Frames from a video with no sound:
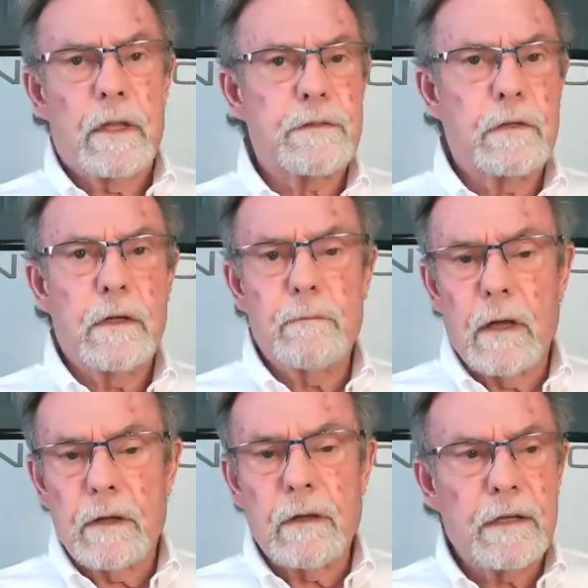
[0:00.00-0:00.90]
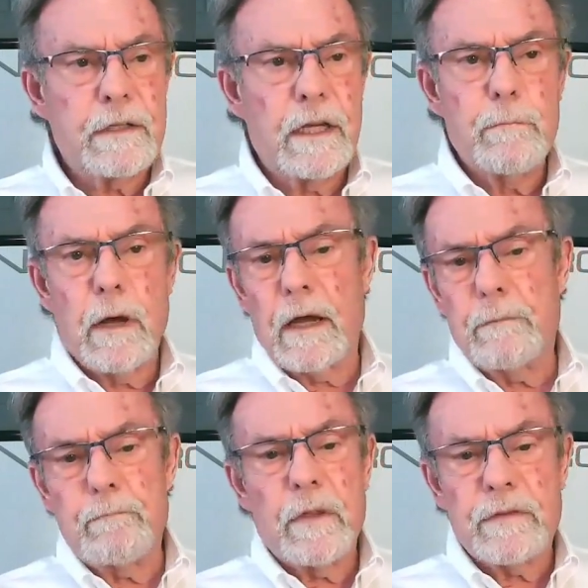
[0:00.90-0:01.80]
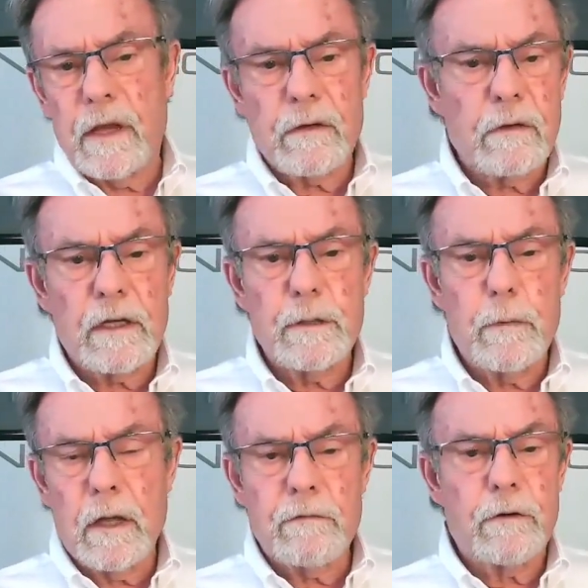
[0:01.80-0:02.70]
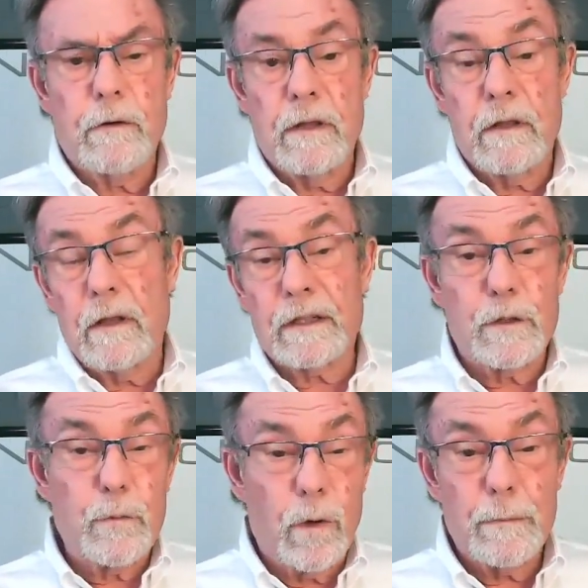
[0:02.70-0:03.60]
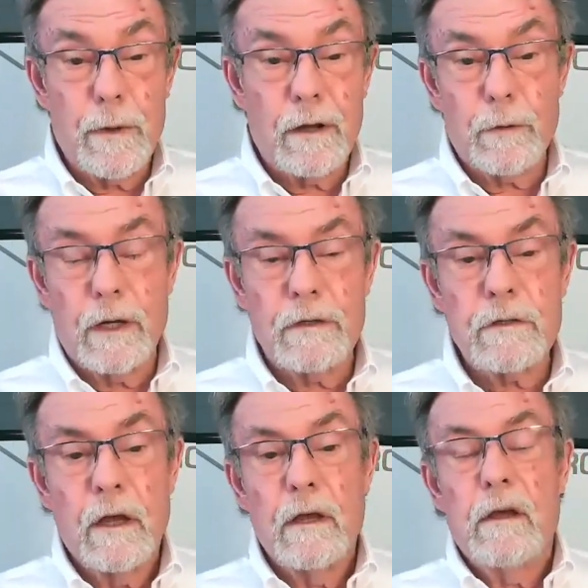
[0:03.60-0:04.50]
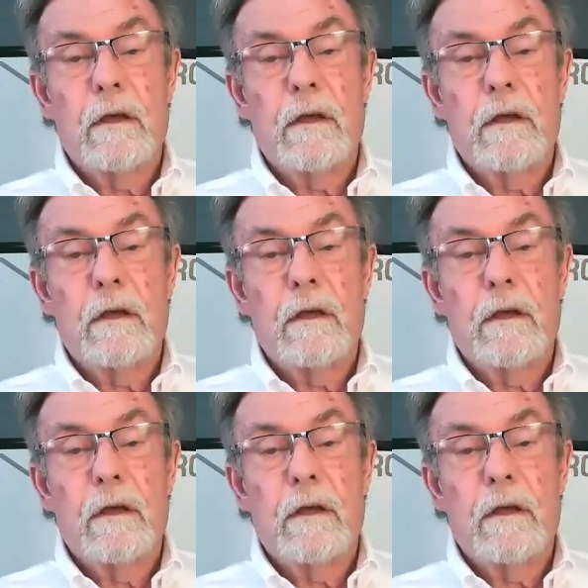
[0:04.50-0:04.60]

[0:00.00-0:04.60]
let's see, uh, 19 by 10 or 19 by 11 are in like the 20 pound range.